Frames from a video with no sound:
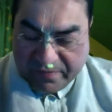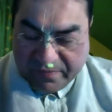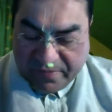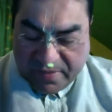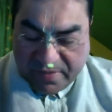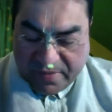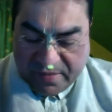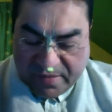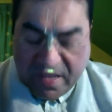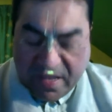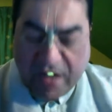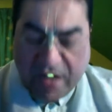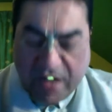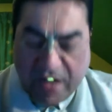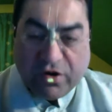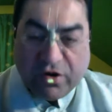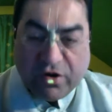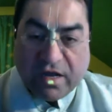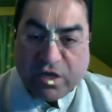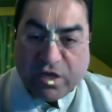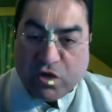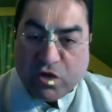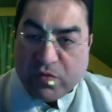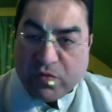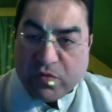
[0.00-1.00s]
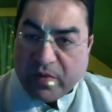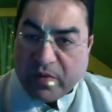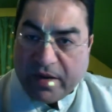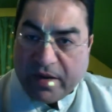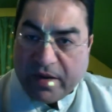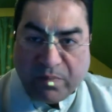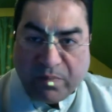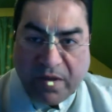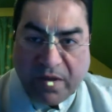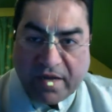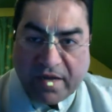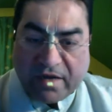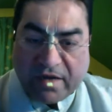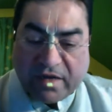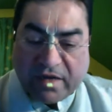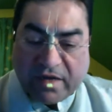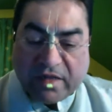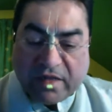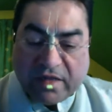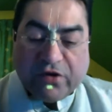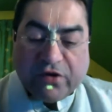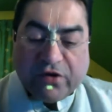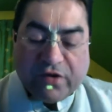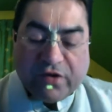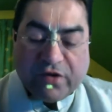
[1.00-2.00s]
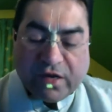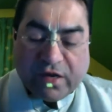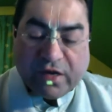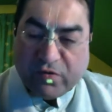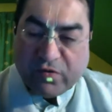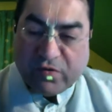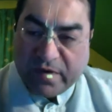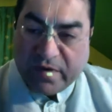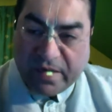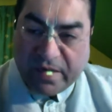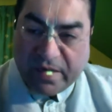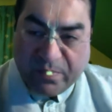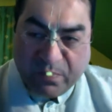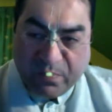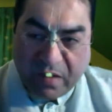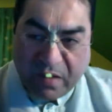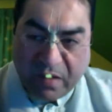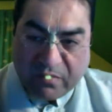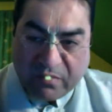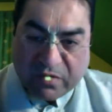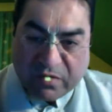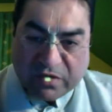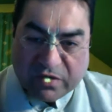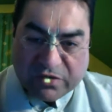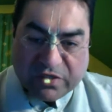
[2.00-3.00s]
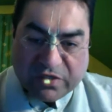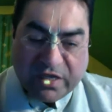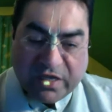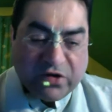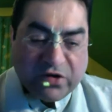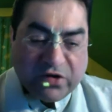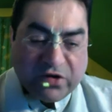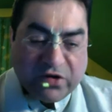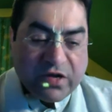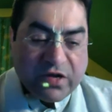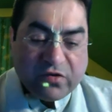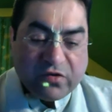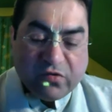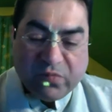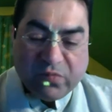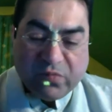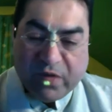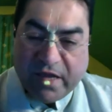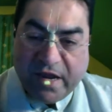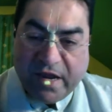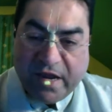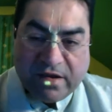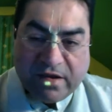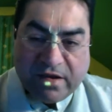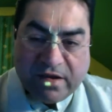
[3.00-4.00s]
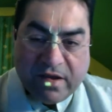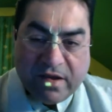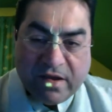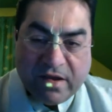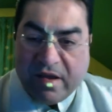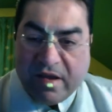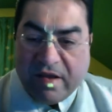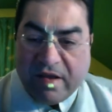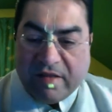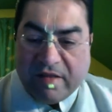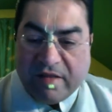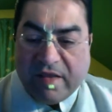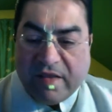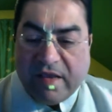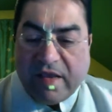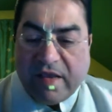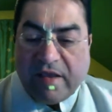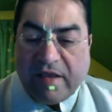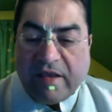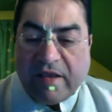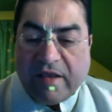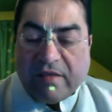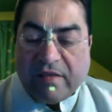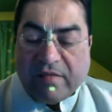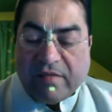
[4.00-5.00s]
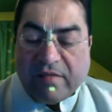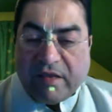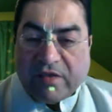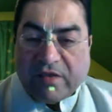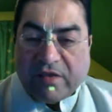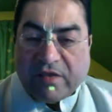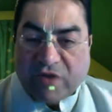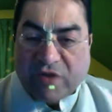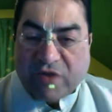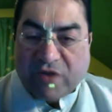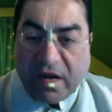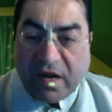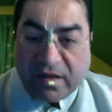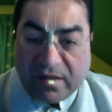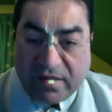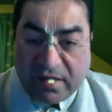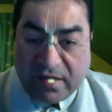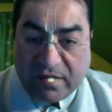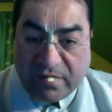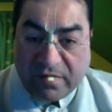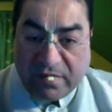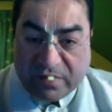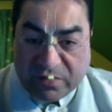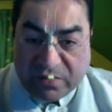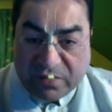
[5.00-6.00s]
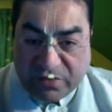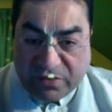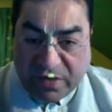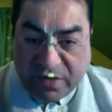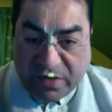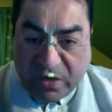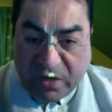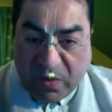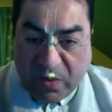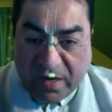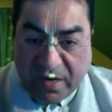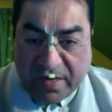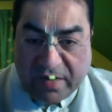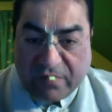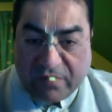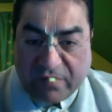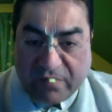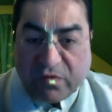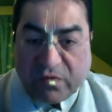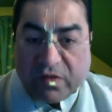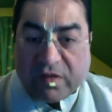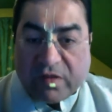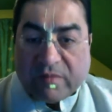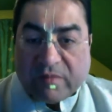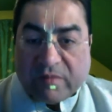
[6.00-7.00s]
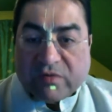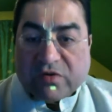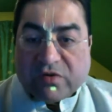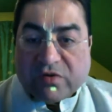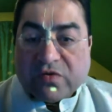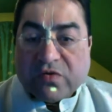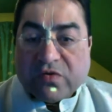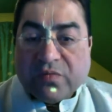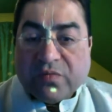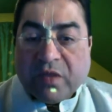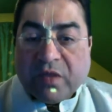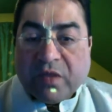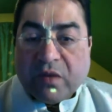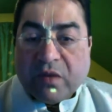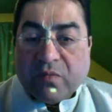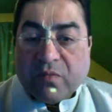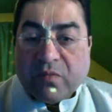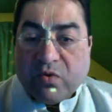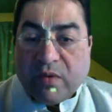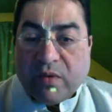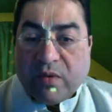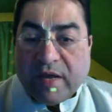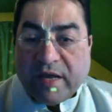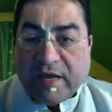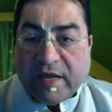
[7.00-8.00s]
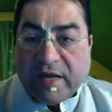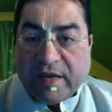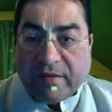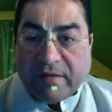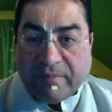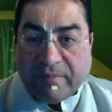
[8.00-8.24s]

They're going to accumulate piety. They're going to accumulate powers. They're going to accumulate the Shakti which is required for them to move ahead.